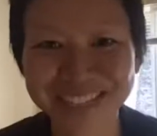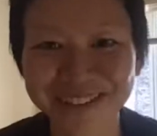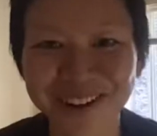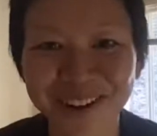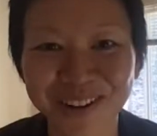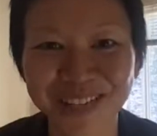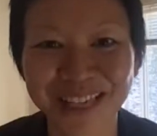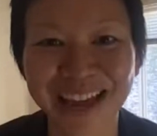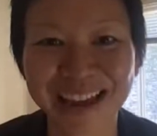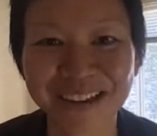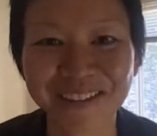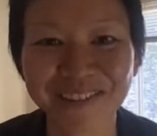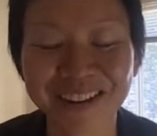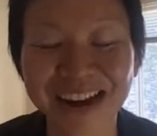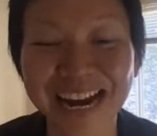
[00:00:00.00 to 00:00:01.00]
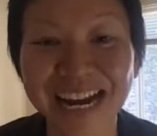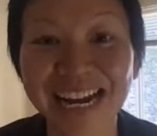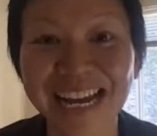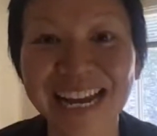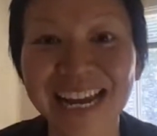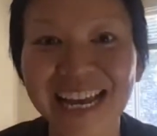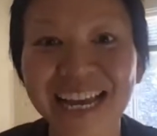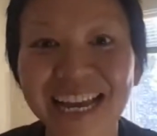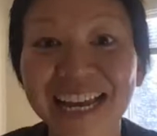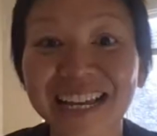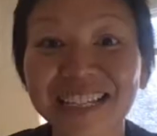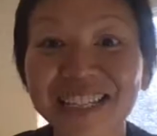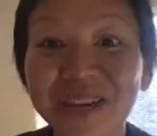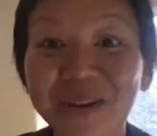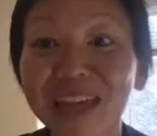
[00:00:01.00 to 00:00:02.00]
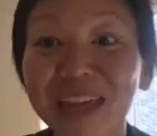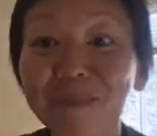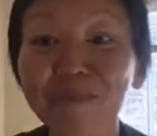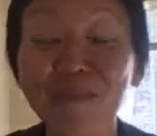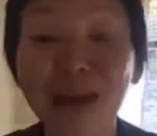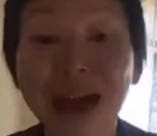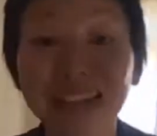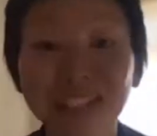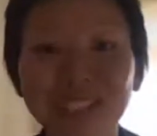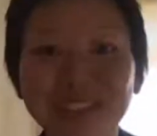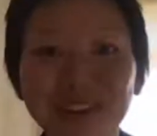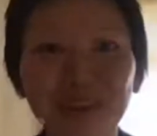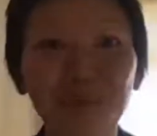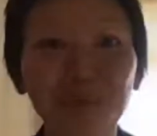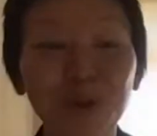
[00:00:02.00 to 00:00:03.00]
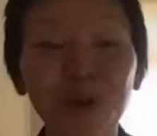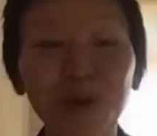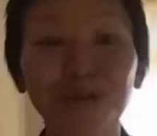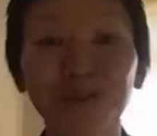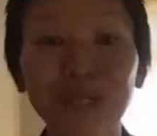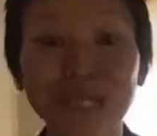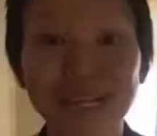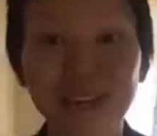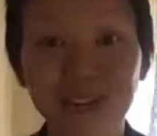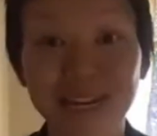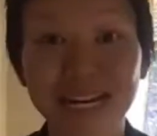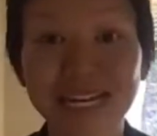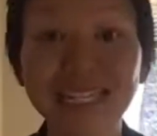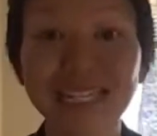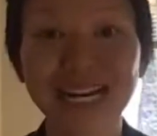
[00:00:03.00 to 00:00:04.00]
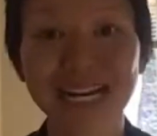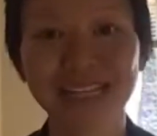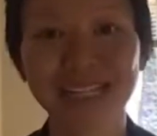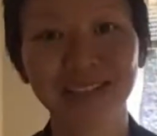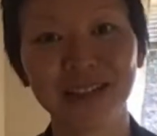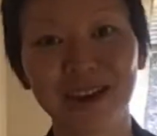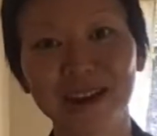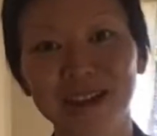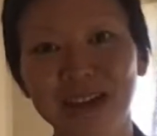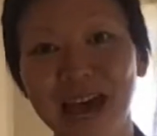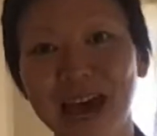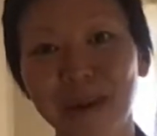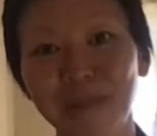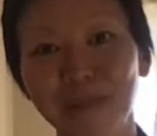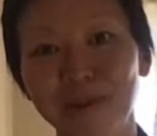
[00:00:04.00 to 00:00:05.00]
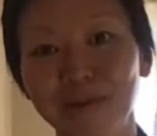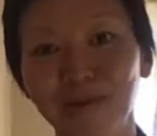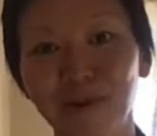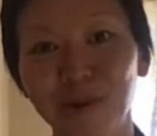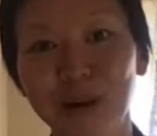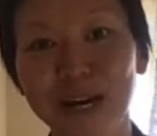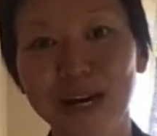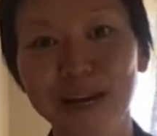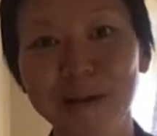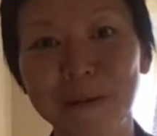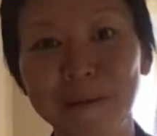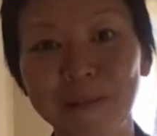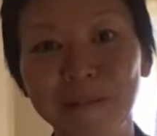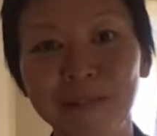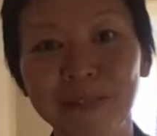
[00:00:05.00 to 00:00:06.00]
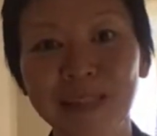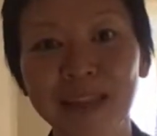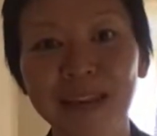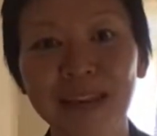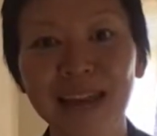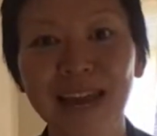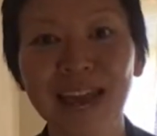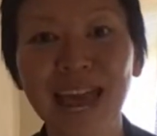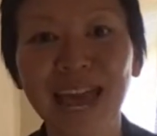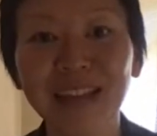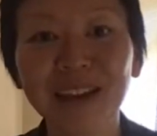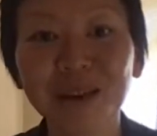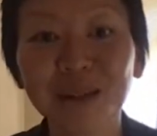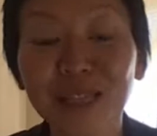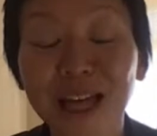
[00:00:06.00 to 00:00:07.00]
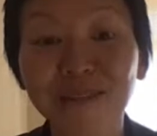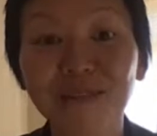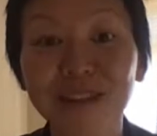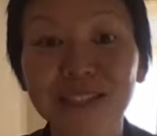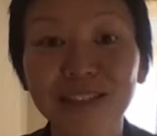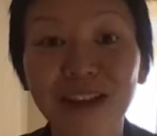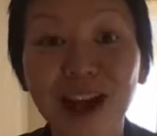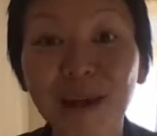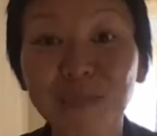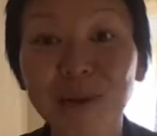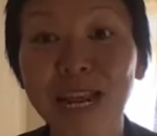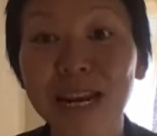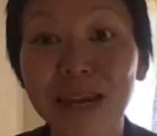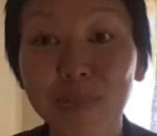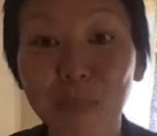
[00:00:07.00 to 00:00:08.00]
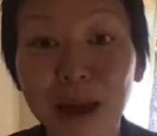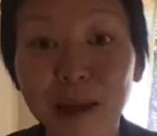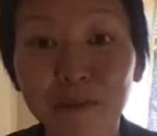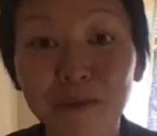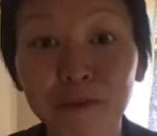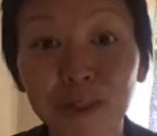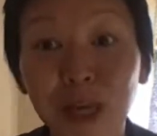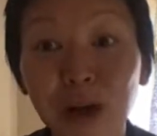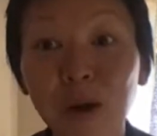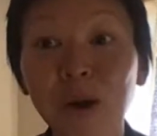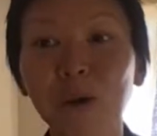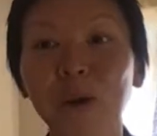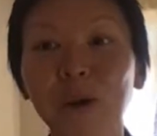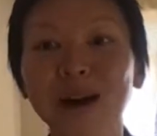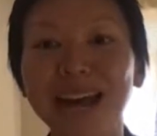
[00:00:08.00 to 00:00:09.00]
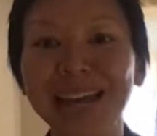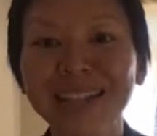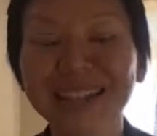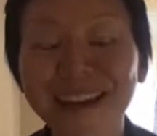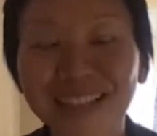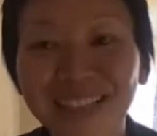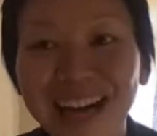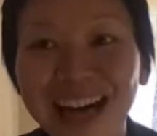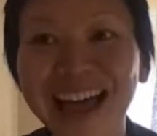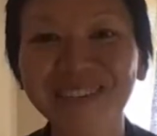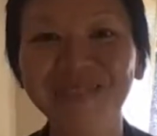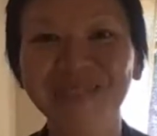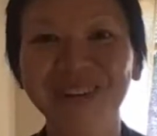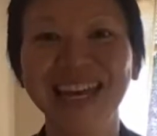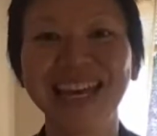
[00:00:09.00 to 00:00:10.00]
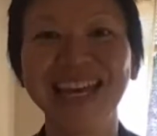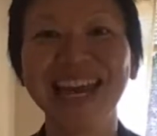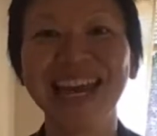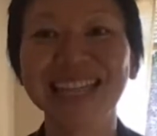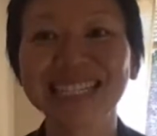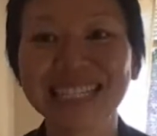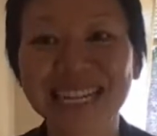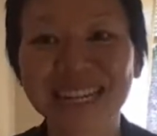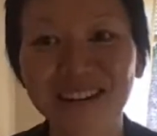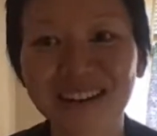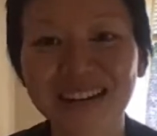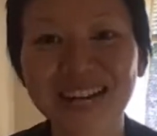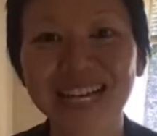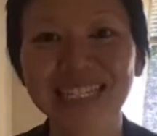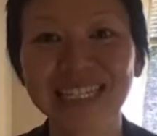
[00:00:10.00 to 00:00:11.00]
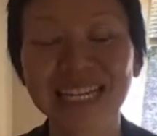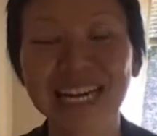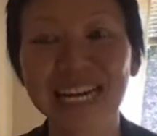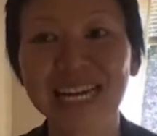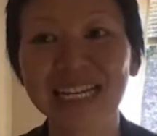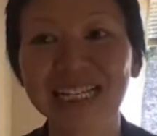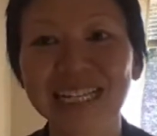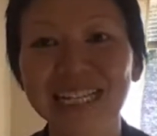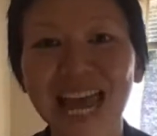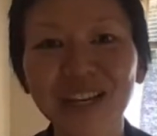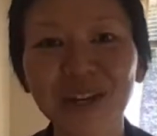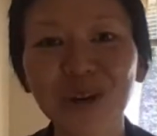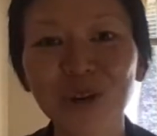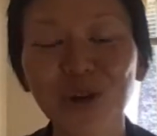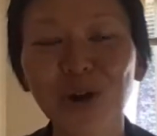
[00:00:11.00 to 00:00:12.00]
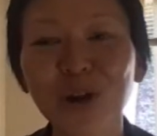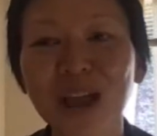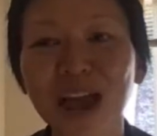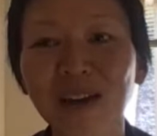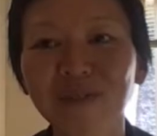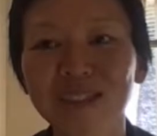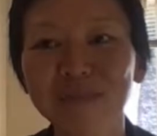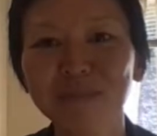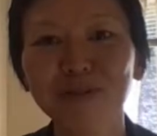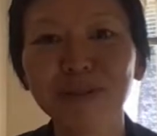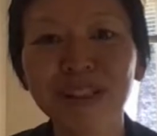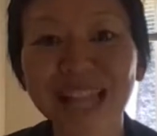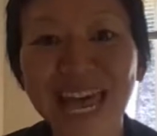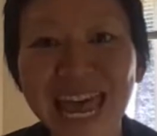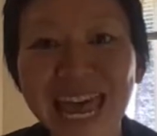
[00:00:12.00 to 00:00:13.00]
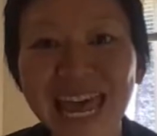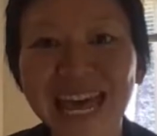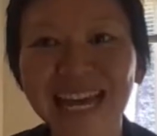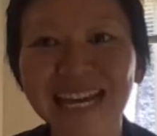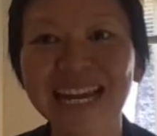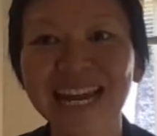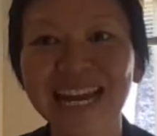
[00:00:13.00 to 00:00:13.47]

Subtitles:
of your life, right? So then magical, beautiful synchronicities start to happen for you. And your life is dominated by flow and alignment and synchronicities. And you don't have to plan